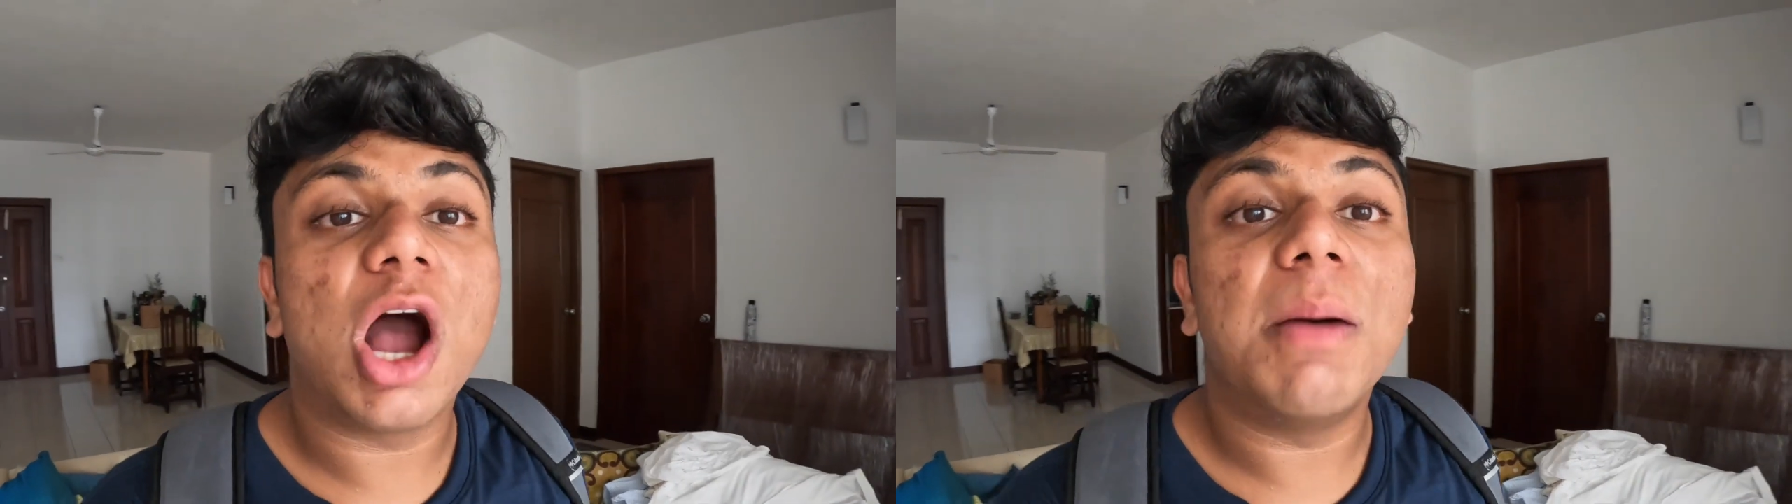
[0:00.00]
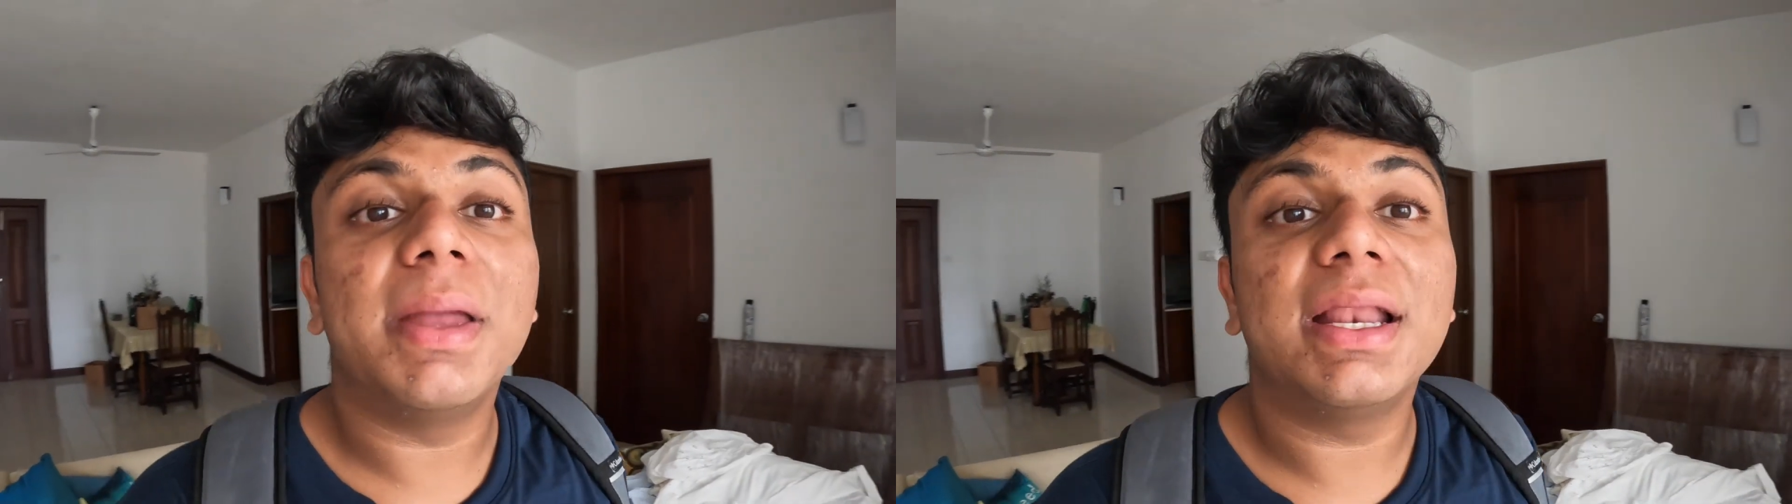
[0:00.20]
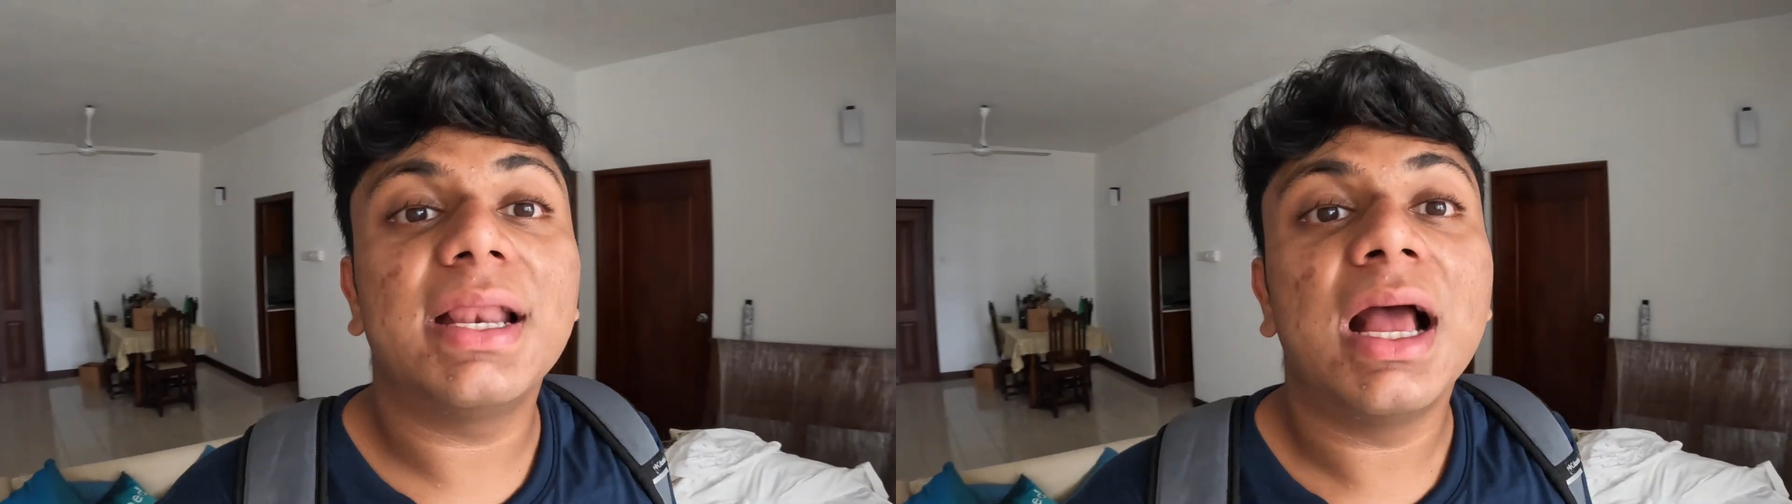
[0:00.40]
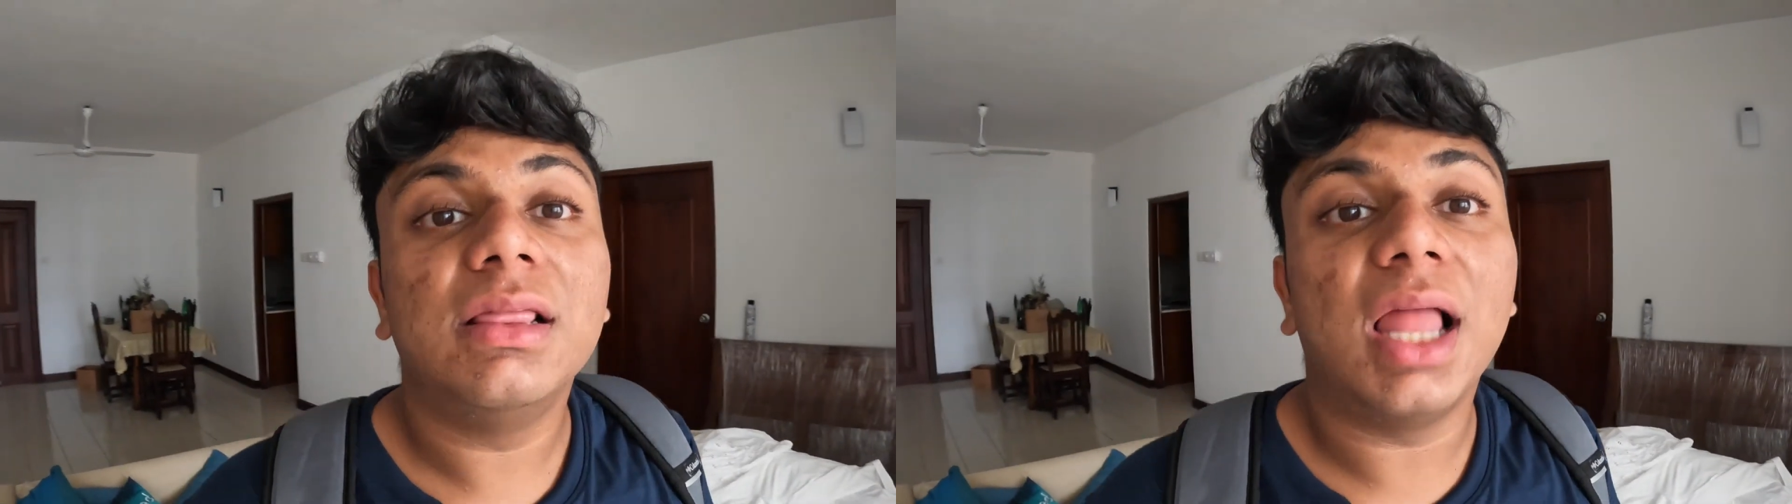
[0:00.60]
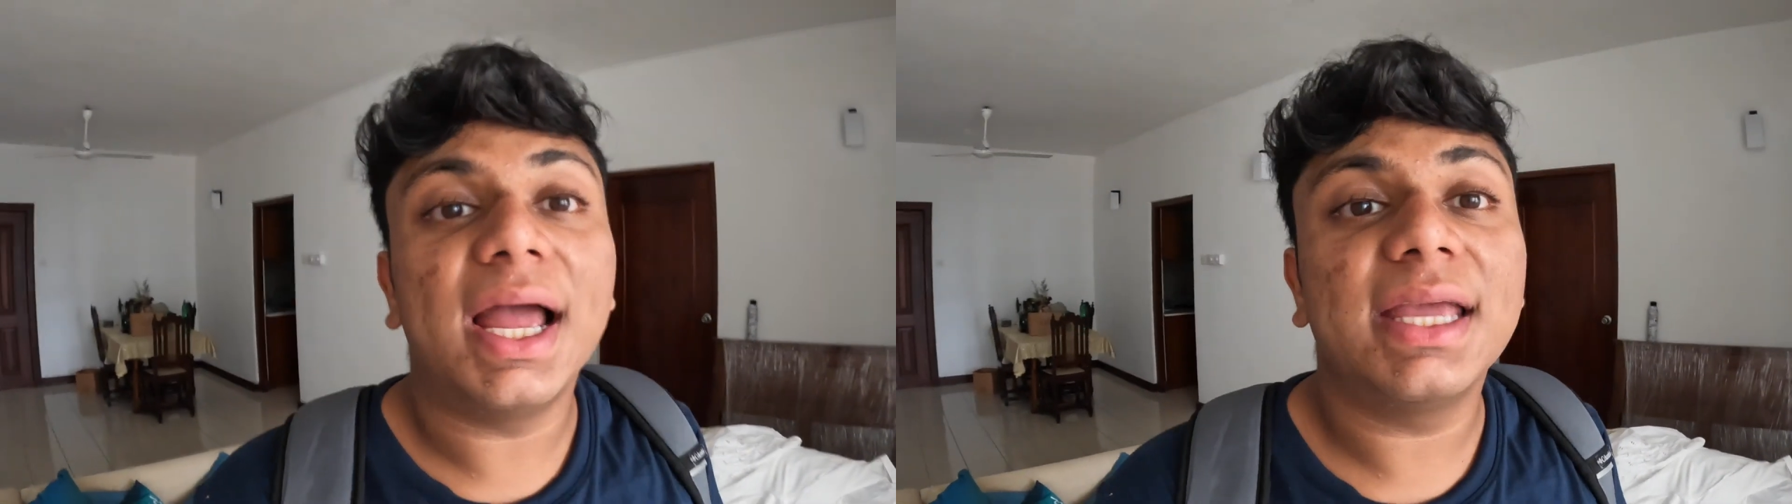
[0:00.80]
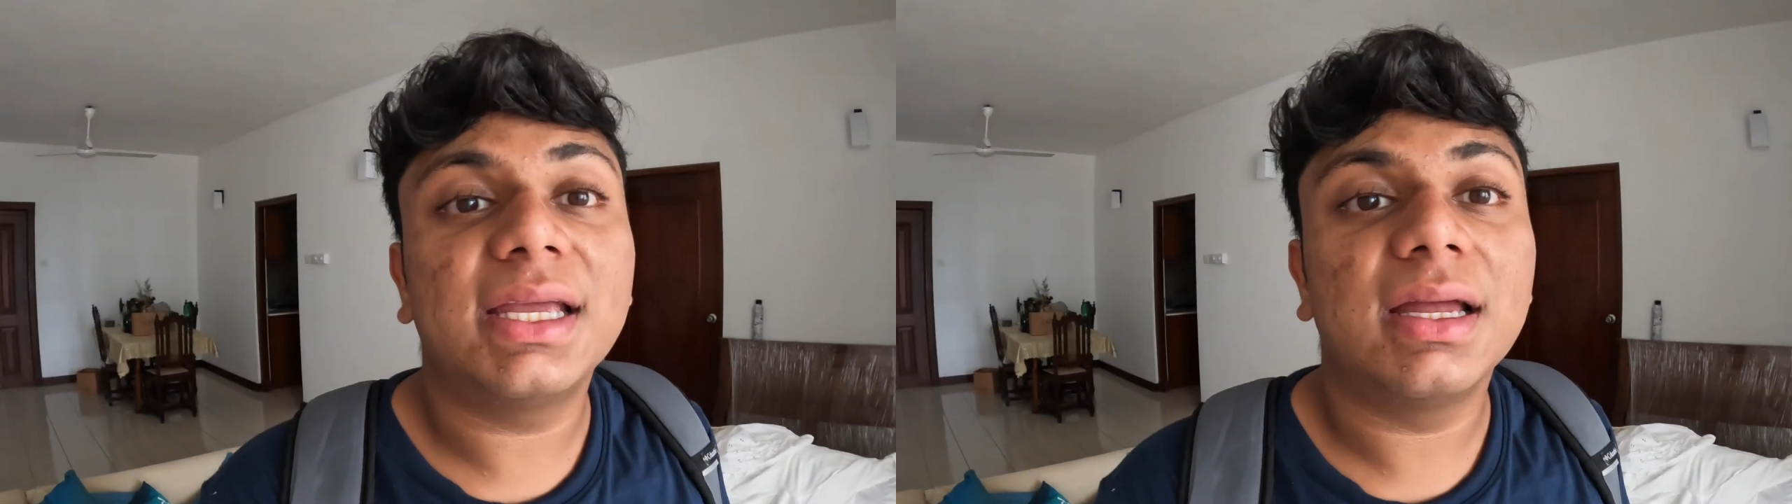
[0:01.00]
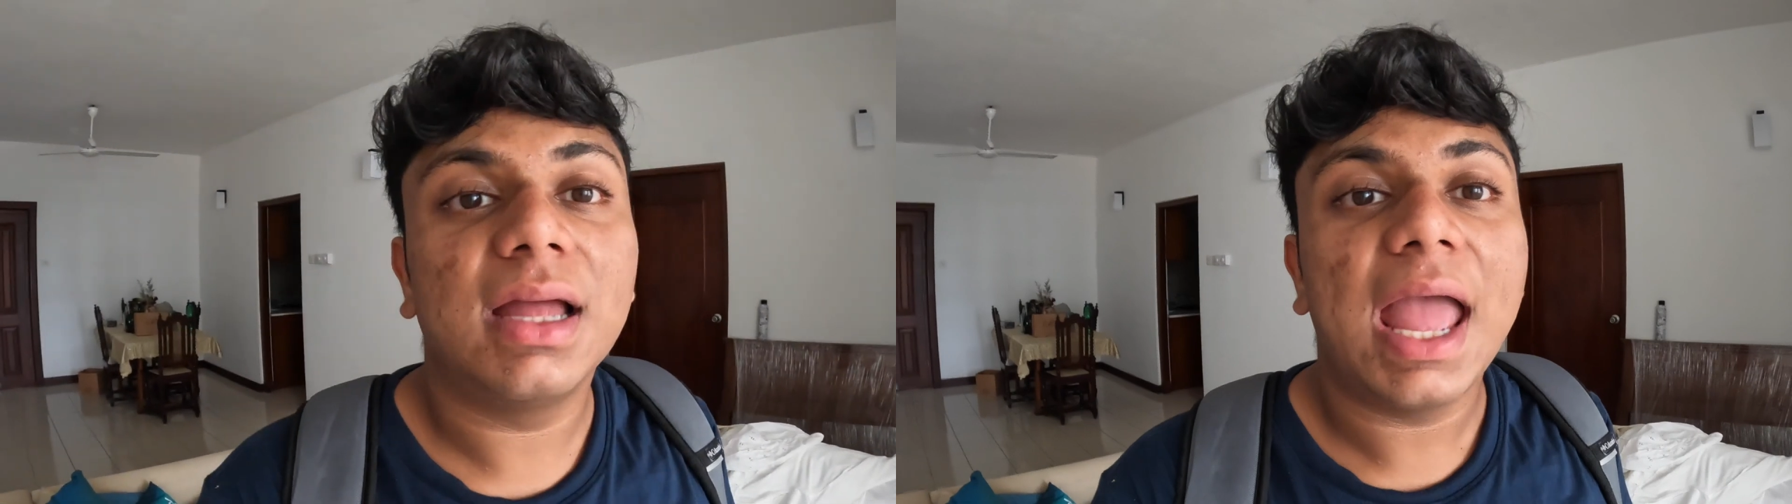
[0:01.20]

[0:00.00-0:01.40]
comment, like,